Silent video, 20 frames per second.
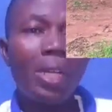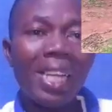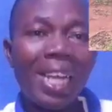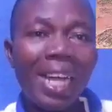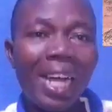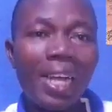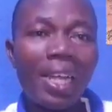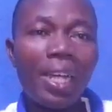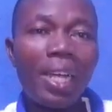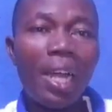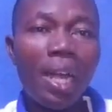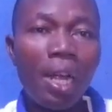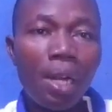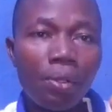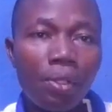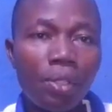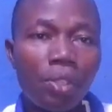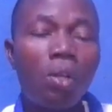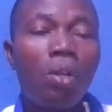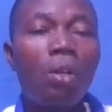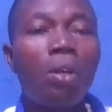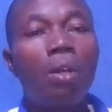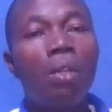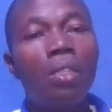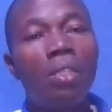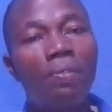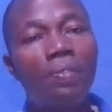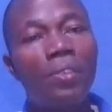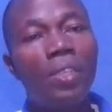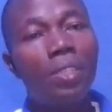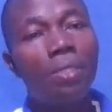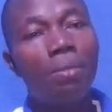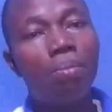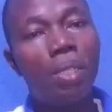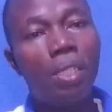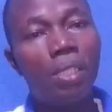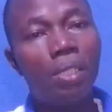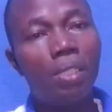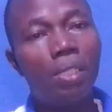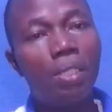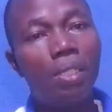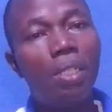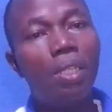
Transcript: a higher return on investment?